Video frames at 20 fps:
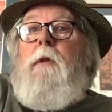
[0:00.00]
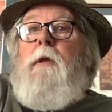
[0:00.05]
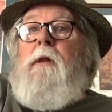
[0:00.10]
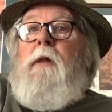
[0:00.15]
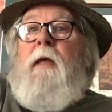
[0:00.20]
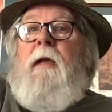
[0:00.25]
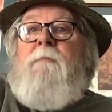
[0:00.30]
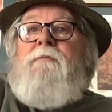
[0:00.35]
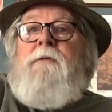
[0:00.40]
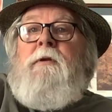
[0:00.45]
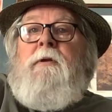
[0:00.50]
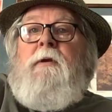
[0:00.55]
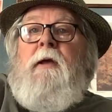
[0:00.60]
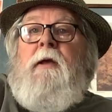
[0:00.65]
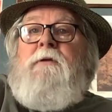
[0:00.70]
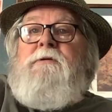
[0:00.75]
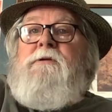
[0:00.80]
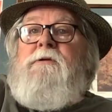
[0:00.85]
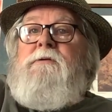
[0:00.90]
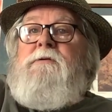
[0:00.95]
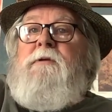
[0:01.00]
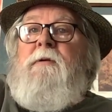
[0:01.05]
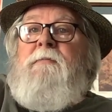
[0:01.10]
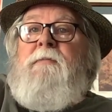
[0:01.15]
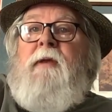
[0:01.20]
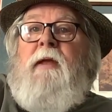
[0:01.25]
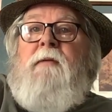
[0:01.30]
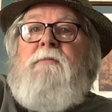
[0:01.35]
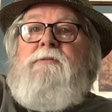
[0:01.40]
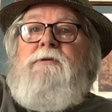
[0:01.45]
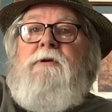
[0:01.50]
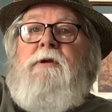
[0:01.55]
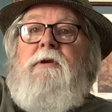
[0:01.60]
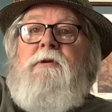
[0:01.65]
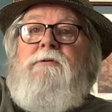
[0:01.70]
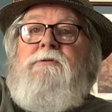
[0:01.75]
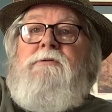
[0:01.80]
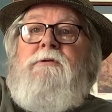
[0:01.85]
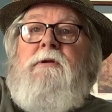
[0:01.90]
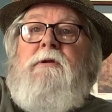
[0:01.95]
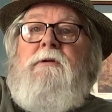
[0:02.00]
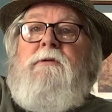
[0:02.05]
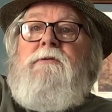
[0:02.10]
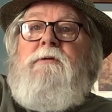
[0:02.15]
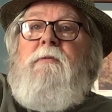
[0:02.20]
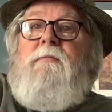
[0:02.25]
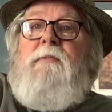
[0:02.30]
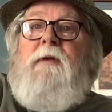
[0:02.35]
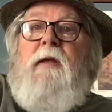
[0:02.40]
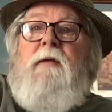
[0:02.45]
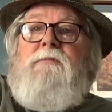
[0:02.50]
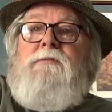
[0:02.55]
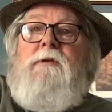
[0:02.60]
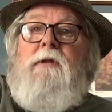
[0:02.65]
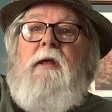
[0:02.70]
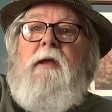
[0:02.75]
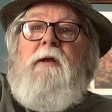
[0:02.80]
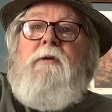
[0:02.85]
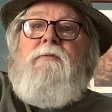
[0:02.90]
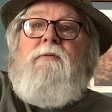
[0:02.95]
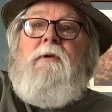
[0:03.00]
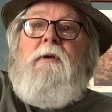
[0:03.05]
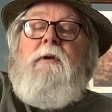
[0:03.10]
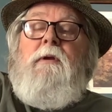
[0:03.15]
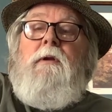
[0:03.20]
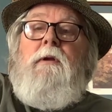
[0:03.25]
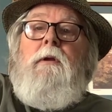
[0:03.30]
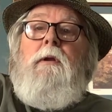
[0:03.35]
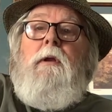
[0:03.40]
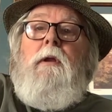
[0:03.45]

Clapton does it, sometimes acoustic, sometimes electric.